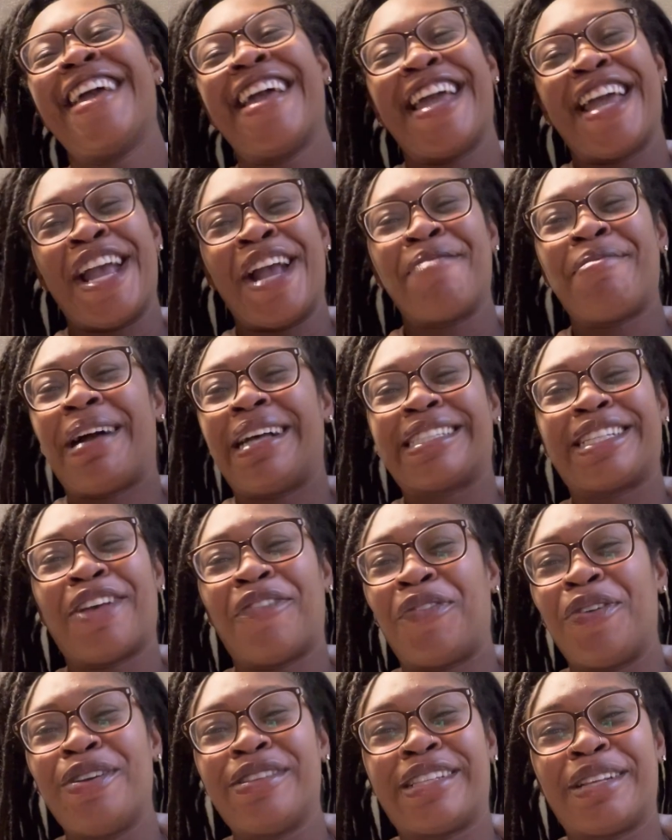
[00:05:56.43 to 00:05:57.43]
Everybody's
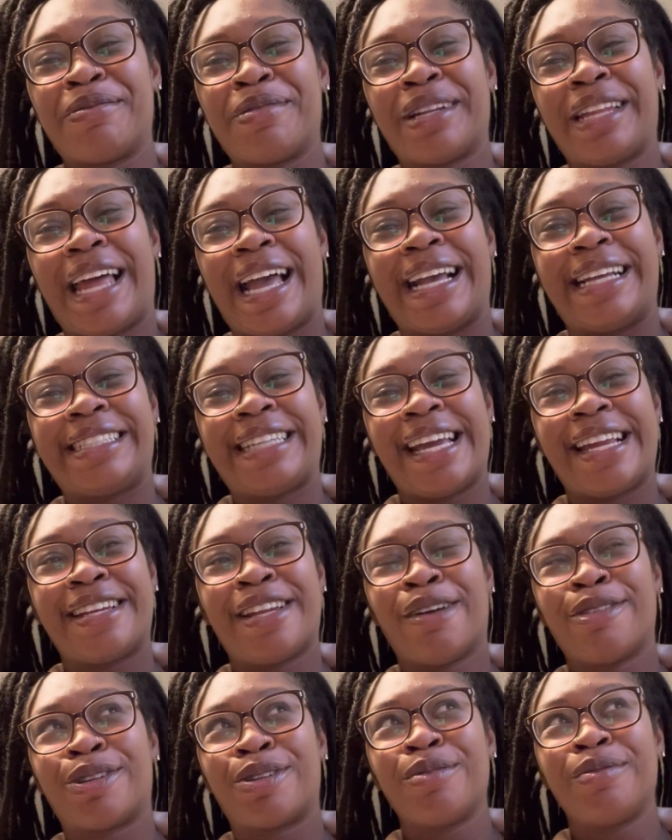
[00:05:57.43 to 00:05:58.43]
confused because we're like, Jay,
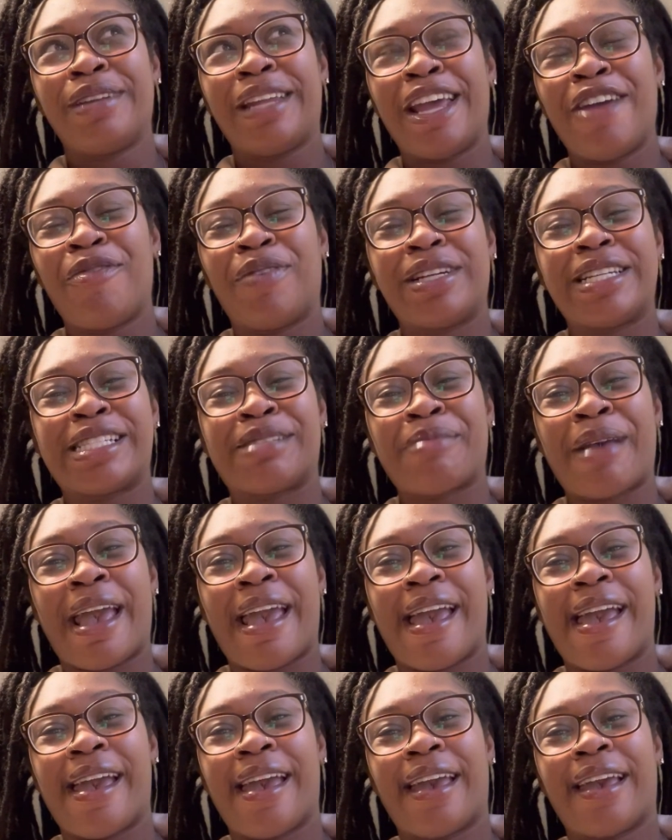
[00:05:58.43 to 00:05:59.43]
don't you live with this
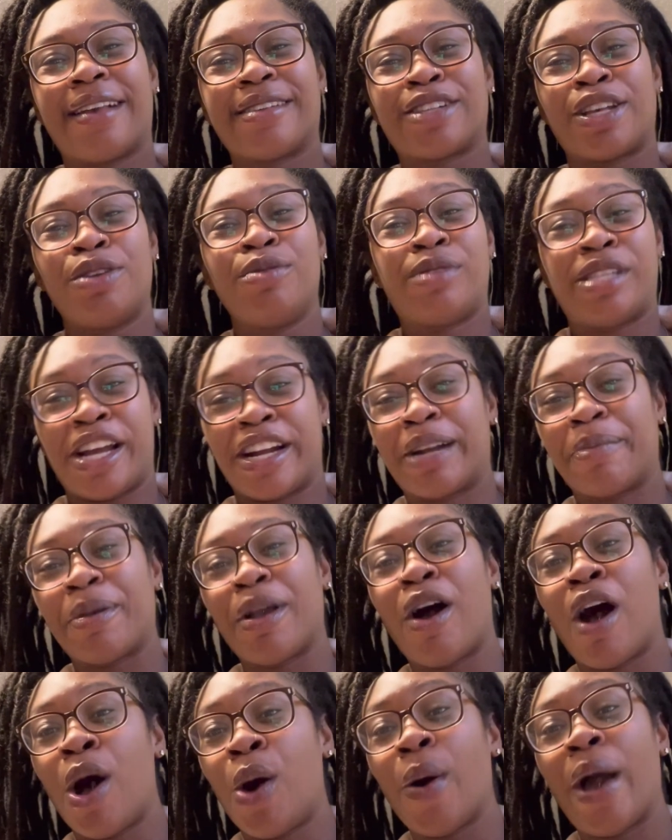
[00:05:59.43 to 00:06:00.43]
man? So you tearing up
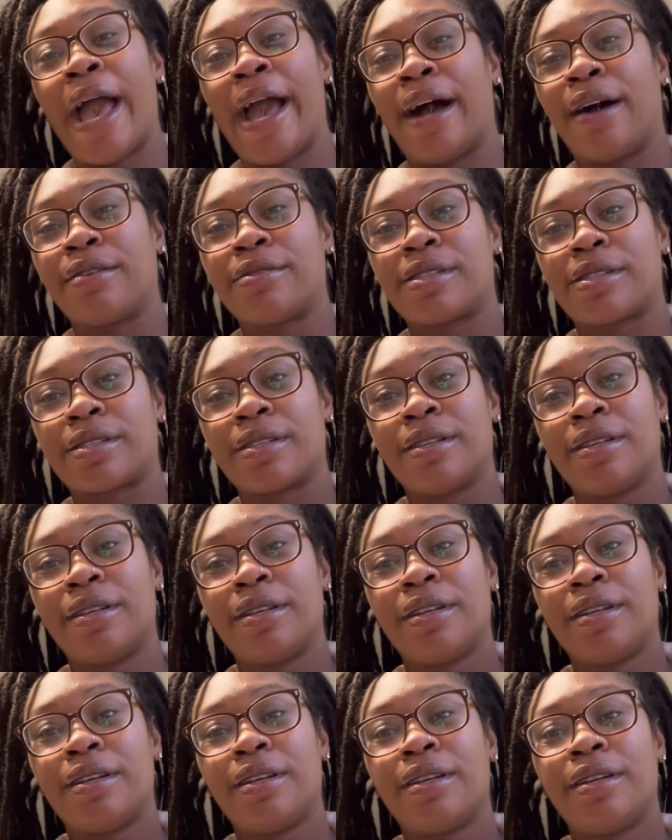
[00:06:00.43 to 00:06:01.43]
your own house.
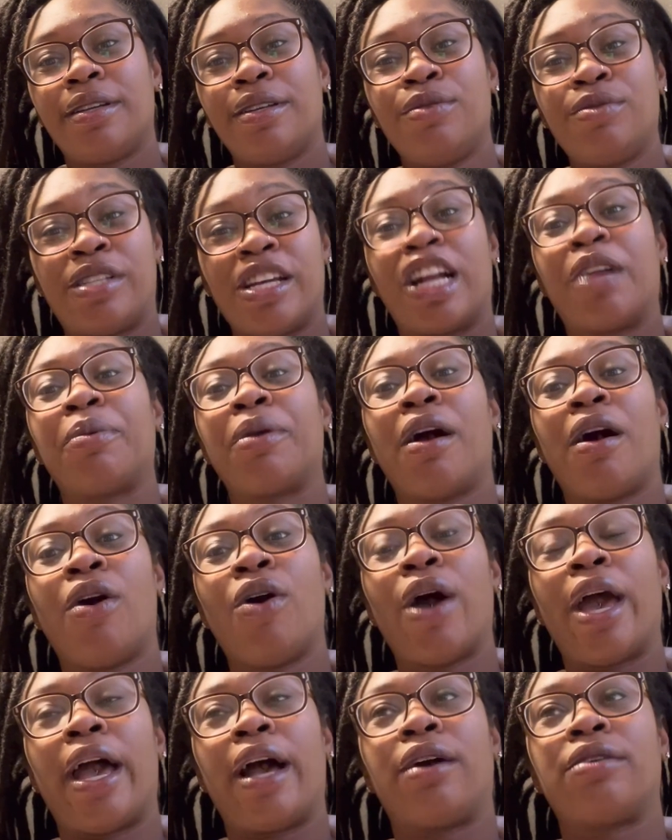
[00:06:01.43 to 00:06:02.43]
You tearing up your
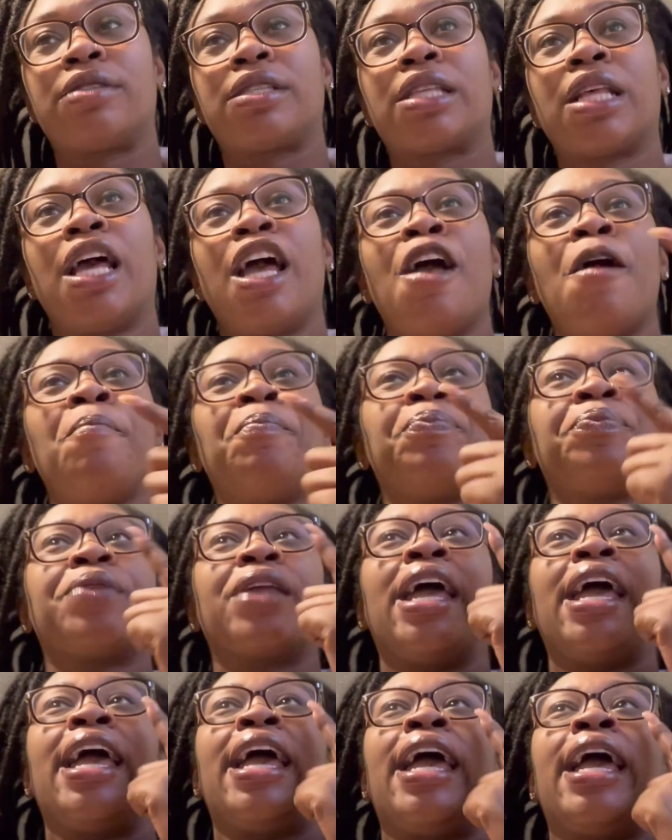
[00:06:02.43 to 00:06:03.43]
own house.
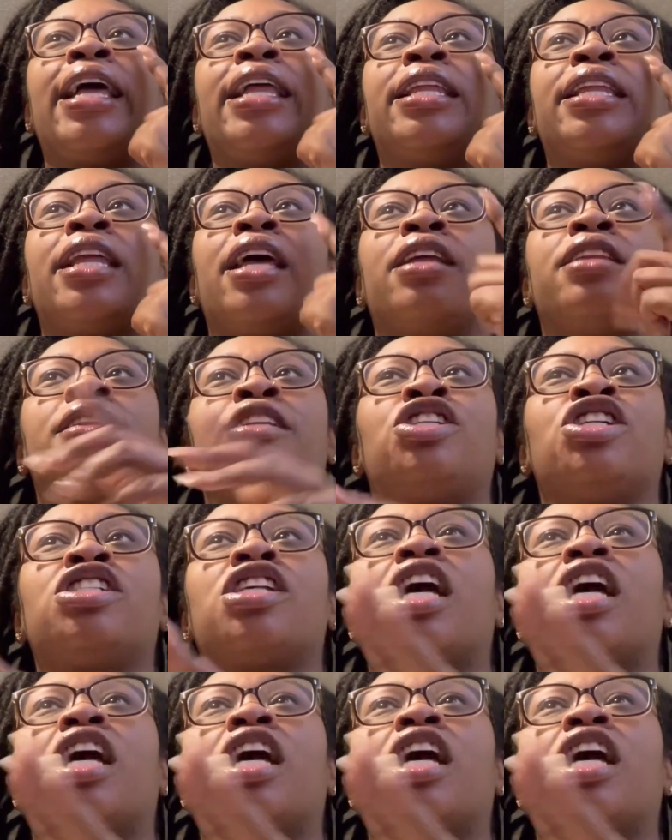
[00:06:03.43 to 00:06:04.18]
And, and just